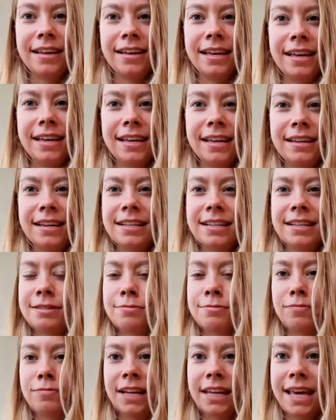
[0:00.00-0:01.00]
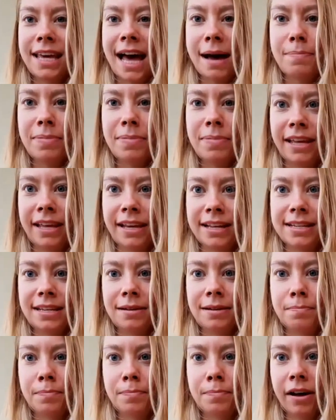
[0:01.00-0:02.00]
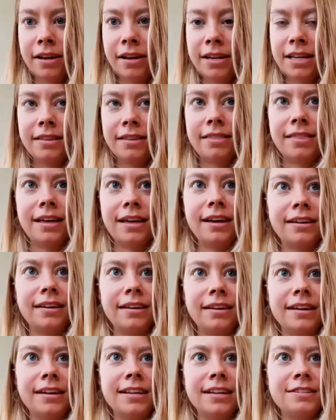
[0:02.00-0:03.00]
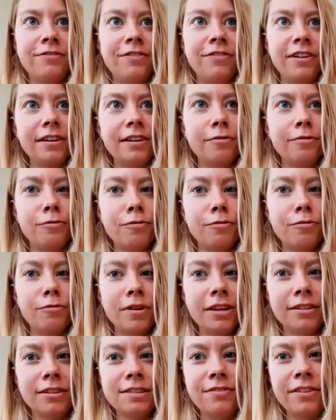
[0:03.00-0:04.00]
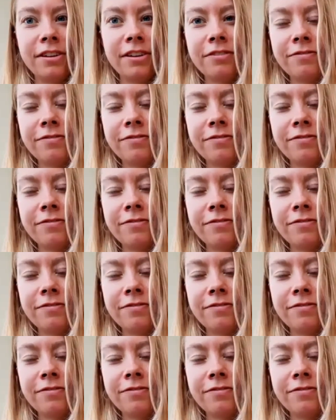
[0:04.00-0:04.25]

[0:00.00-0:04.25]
it, it's really happening. It's an embodied thing. It's very real. It's very